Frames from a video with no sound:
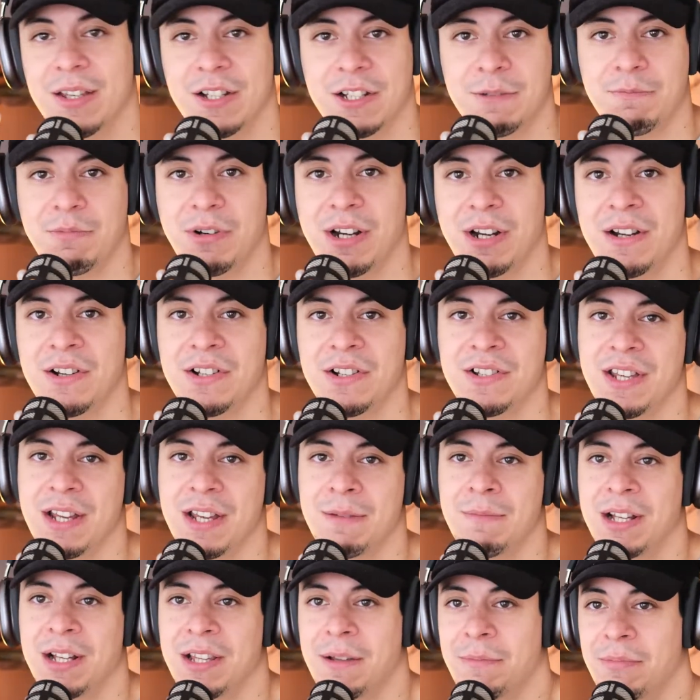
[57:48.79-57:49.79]
There's prayers
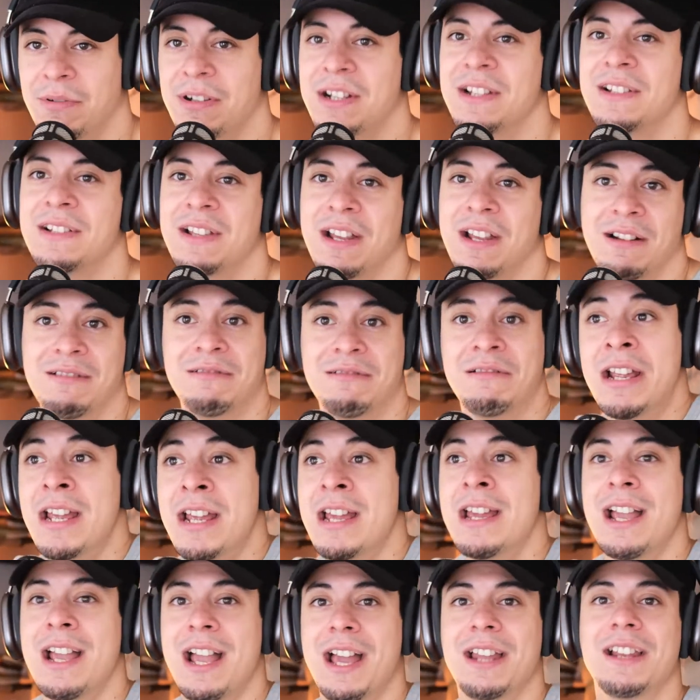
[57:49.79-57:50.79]
said by the priest that are
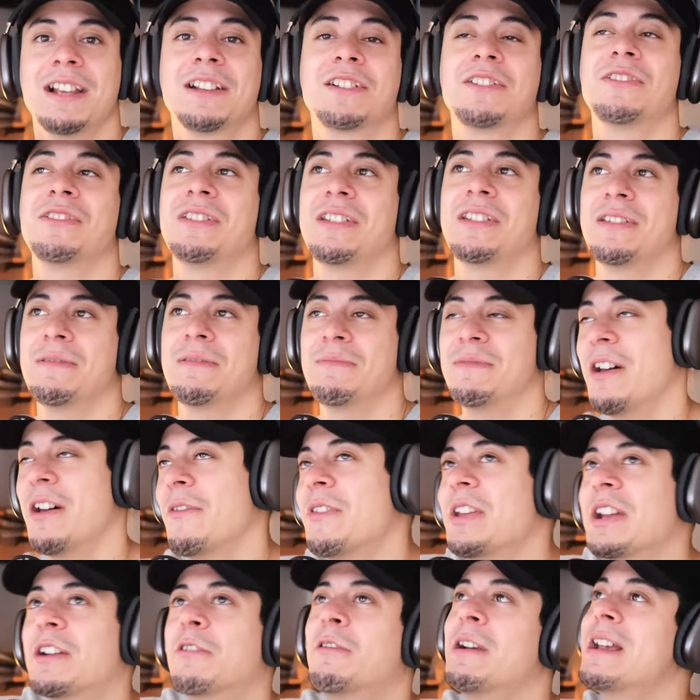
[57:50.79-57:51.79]
an exorcism.
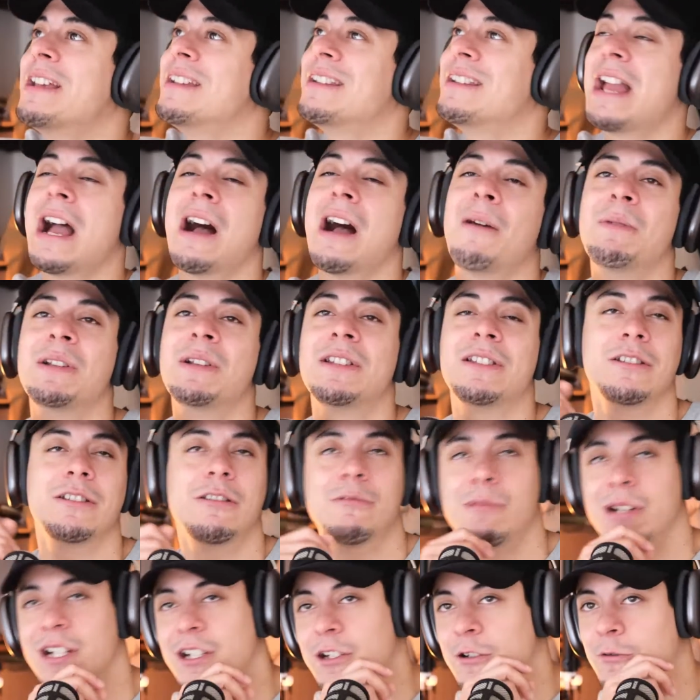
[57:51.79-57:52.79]
Nothing crazy
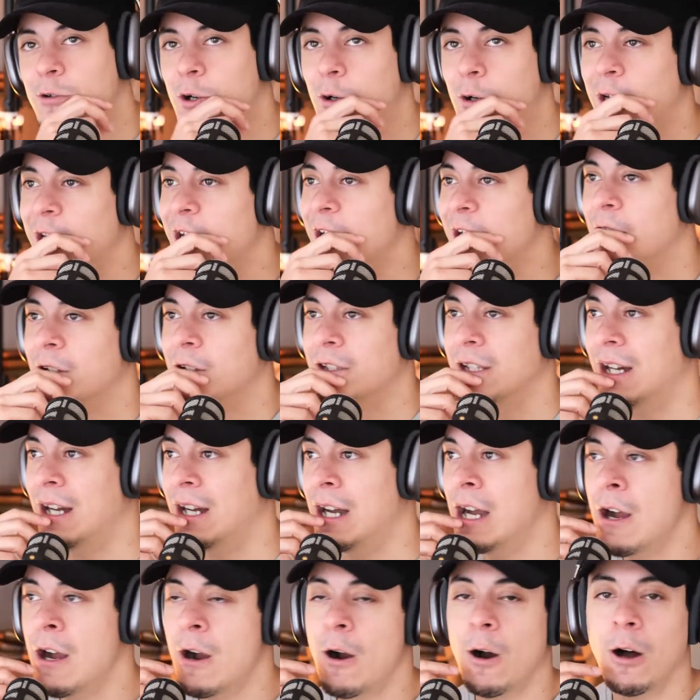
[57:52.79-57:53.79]
happens. Nobody's crawling on
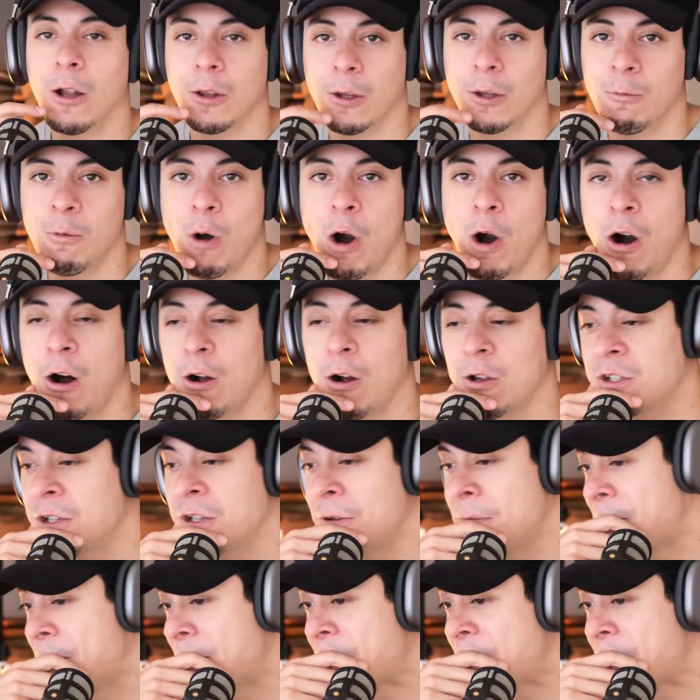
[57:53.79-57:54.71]
the walls.